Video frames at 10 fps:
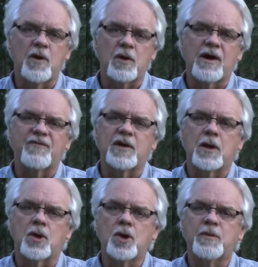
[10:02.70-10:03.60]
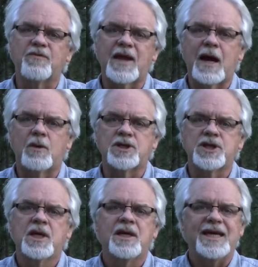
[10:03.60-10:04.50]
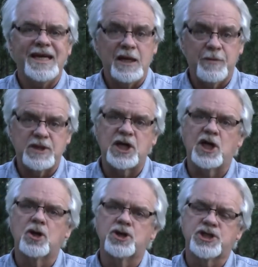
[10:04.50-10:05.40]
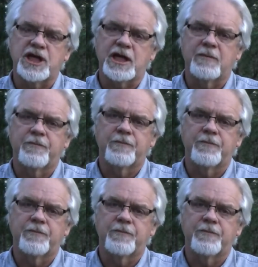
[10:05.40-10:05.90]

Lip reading: photographing a group of flowers in a particular scene.